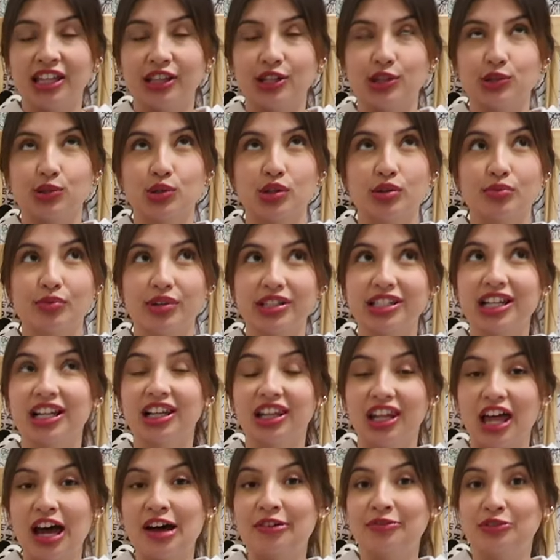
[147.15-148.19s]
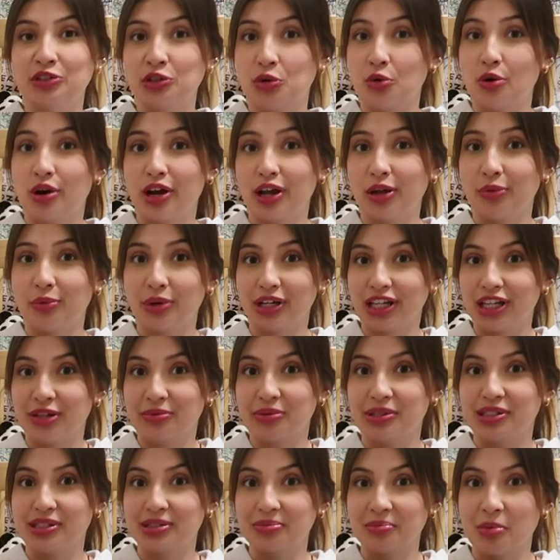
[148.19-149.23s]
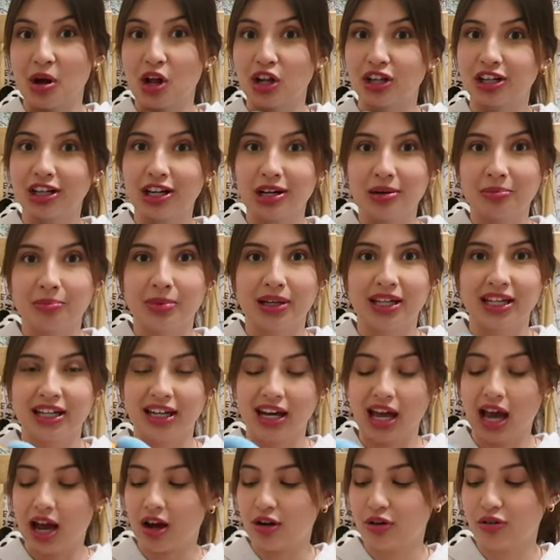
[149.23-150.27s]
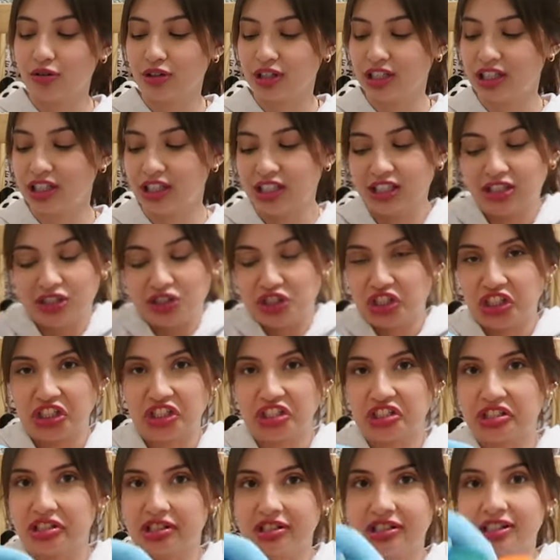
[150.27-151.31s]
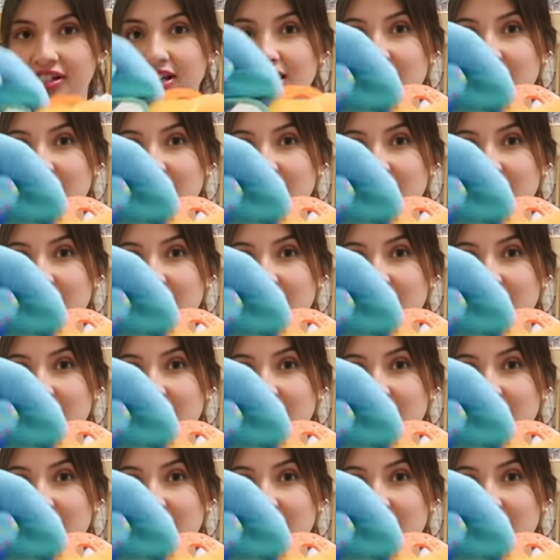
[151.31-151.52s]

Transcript: This one was a loved toy when he was smaller, but now he just